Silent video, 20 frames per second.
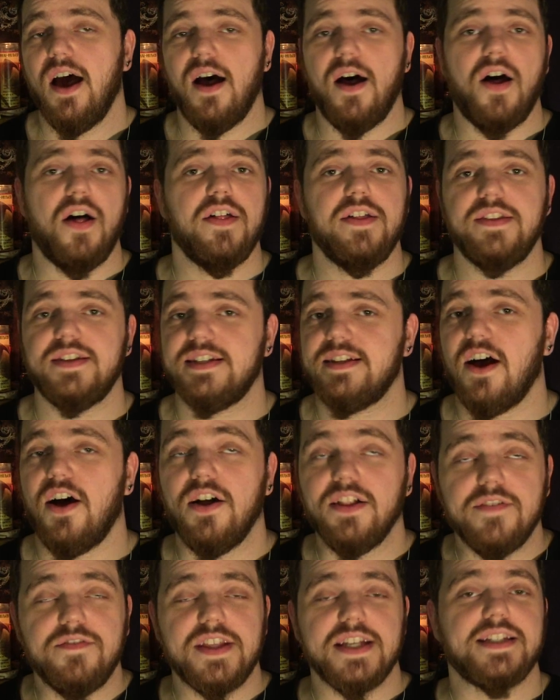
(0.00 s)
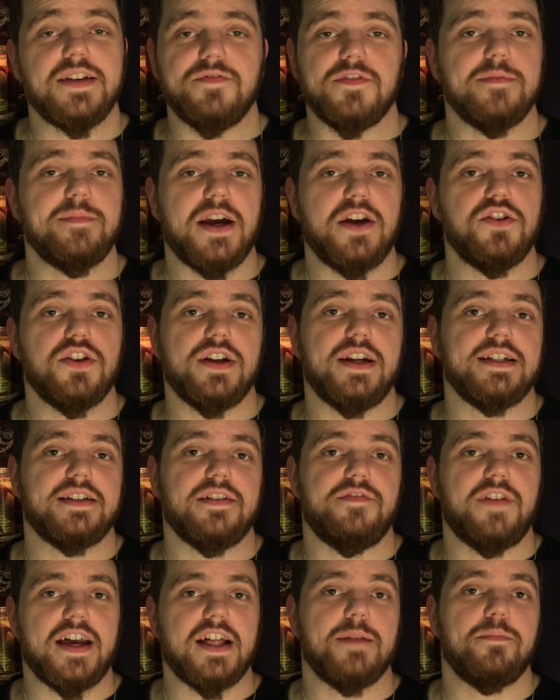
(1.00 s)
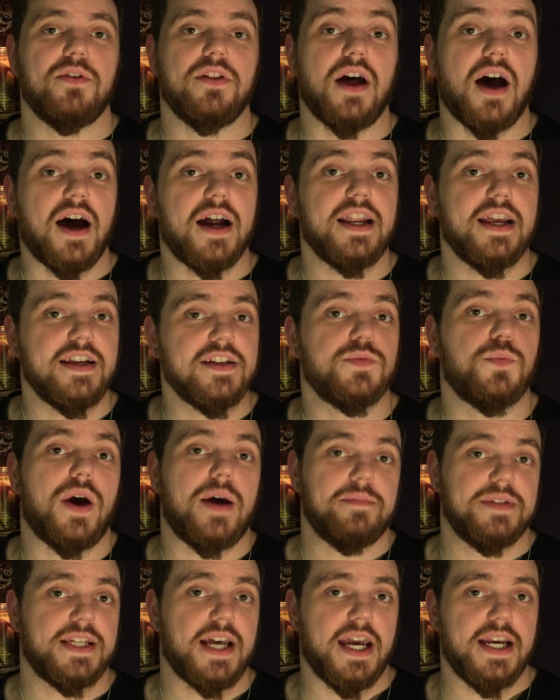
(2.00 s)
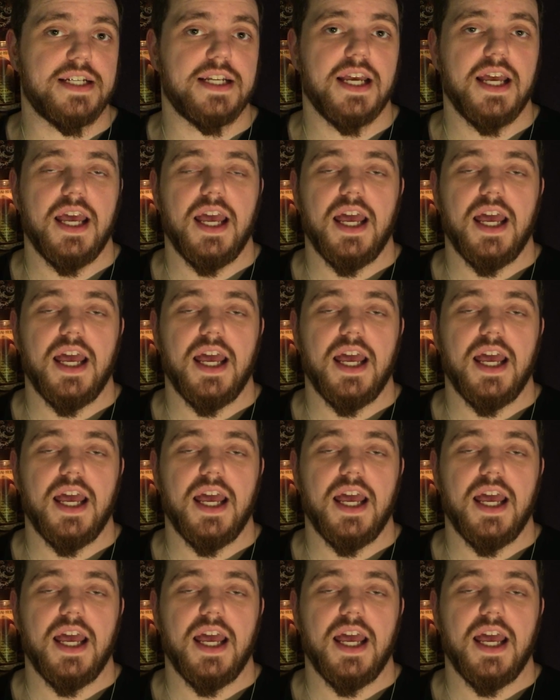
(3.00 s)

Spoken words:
All of this information is available on his website.